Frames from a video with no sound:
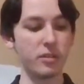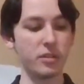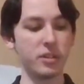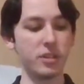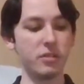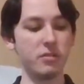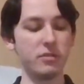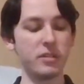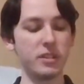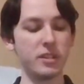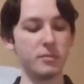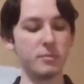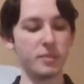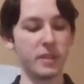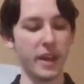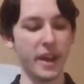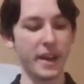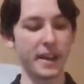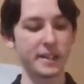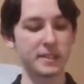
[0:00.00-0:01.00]
hewn into
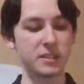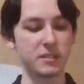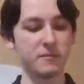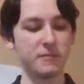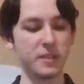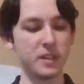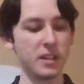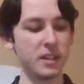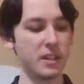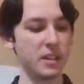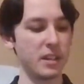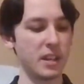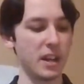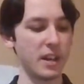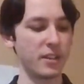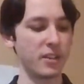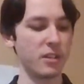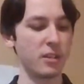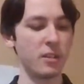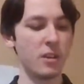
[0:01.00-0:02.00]
blocks and fitted
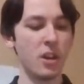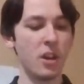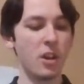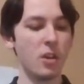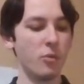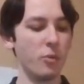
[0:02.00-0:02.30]
together